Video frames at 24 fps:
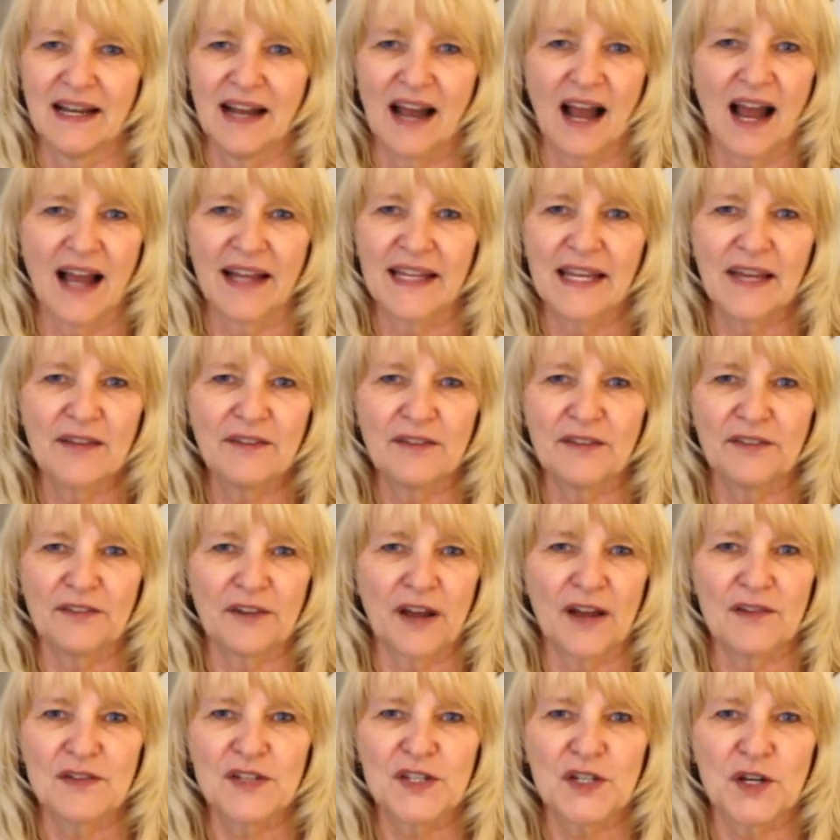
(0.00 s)
I gave it
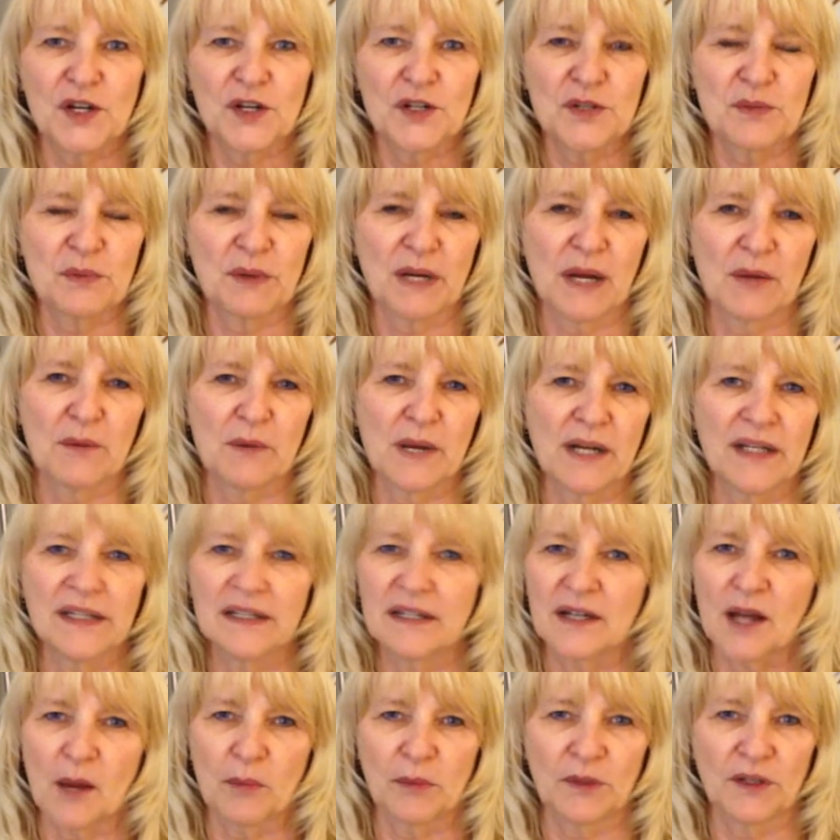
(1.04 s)
five stars when I read it
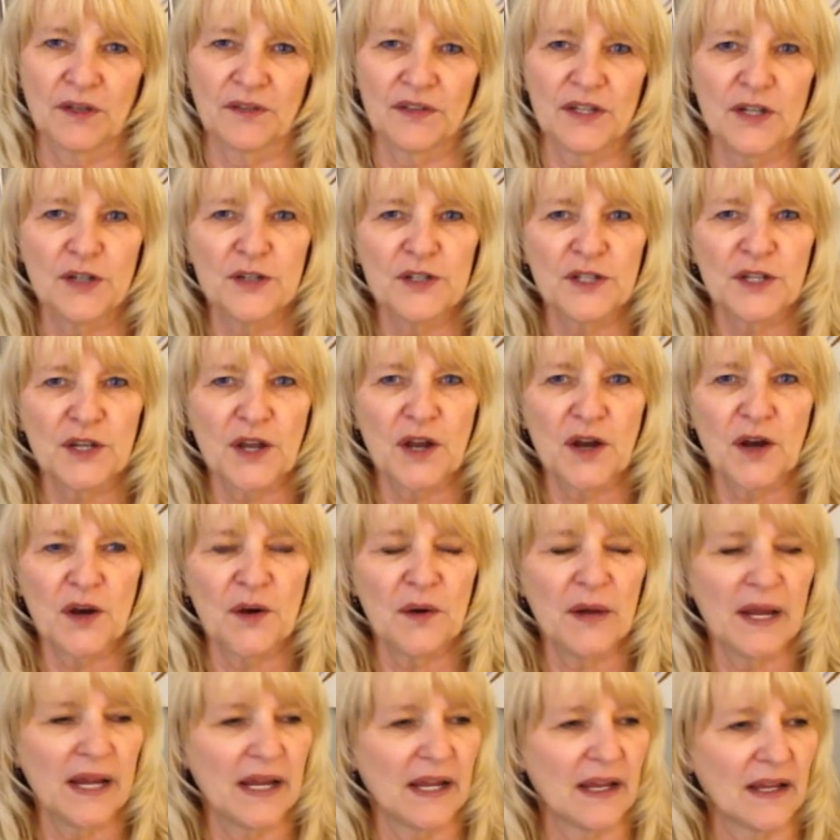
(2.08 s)
a couple of years
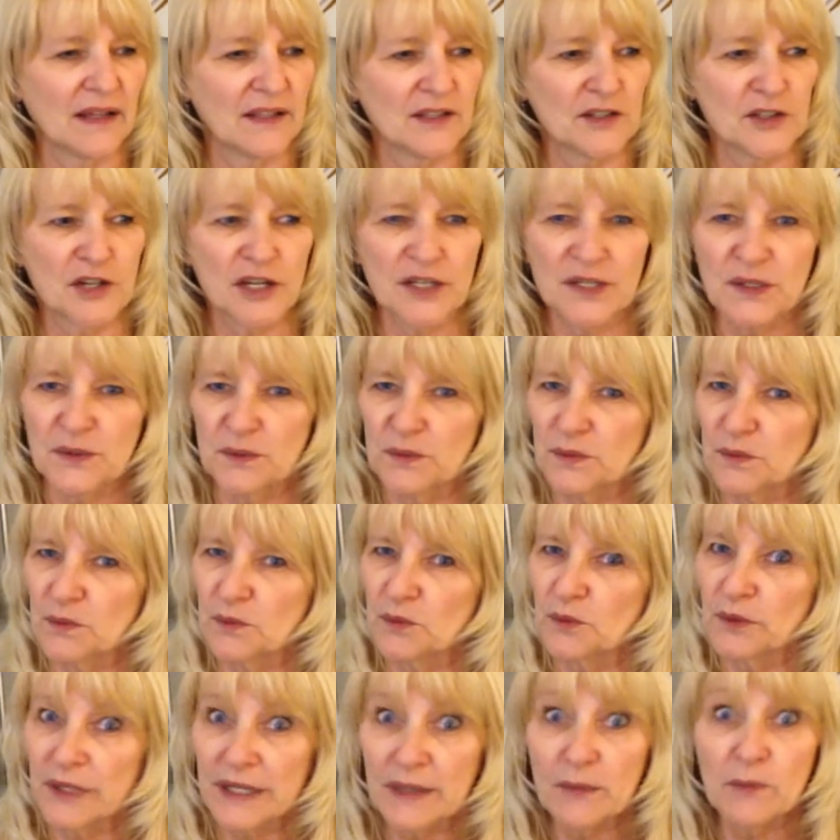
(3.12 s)
ago and just
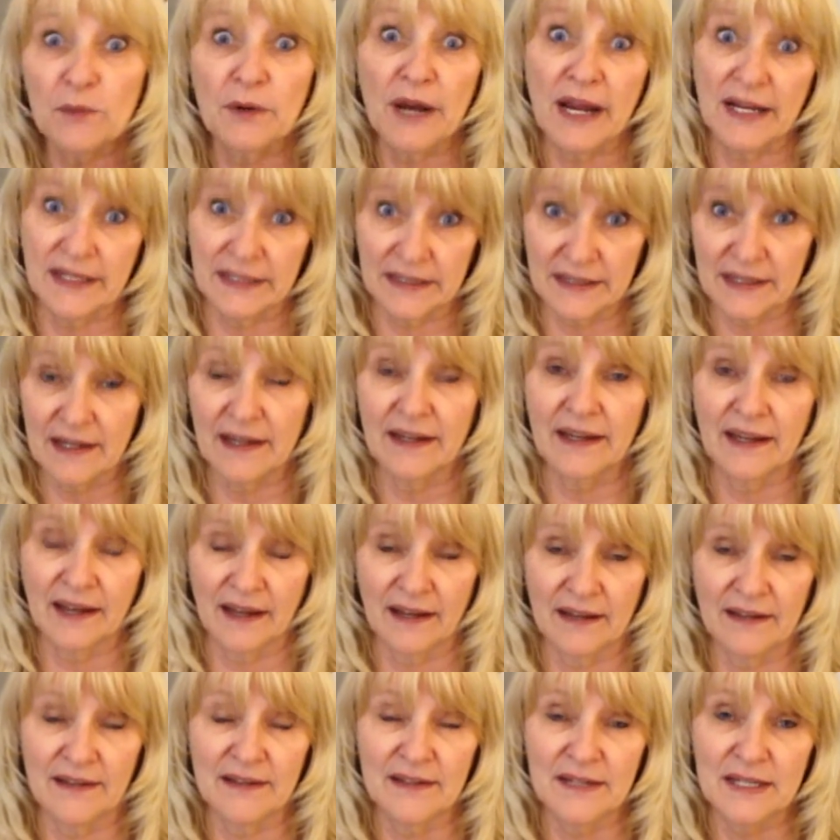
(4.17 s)
reread it
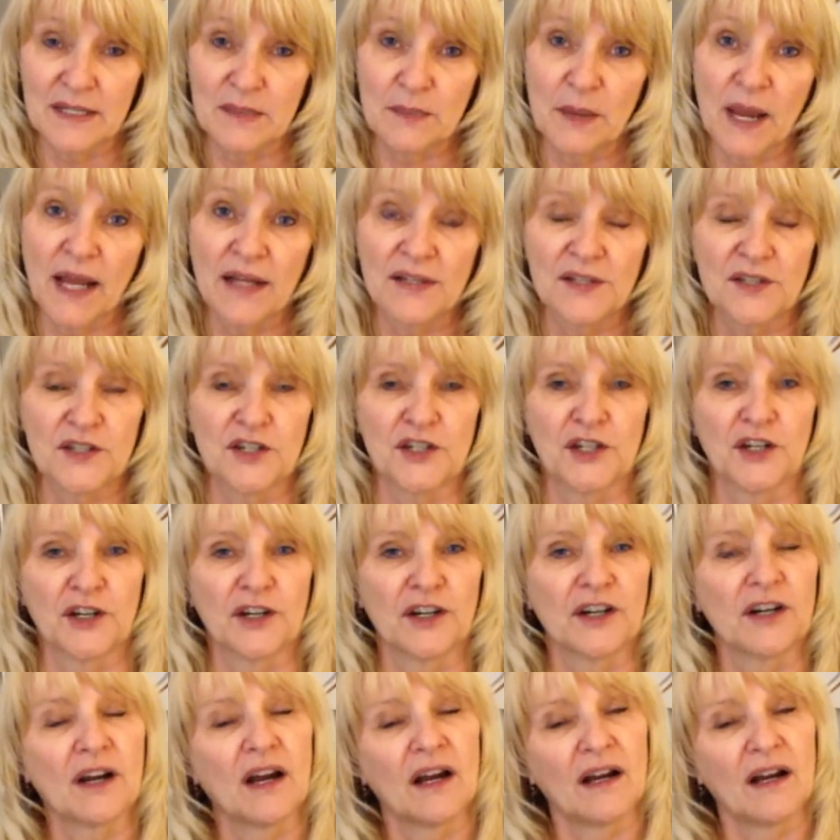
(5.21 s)
again this past year.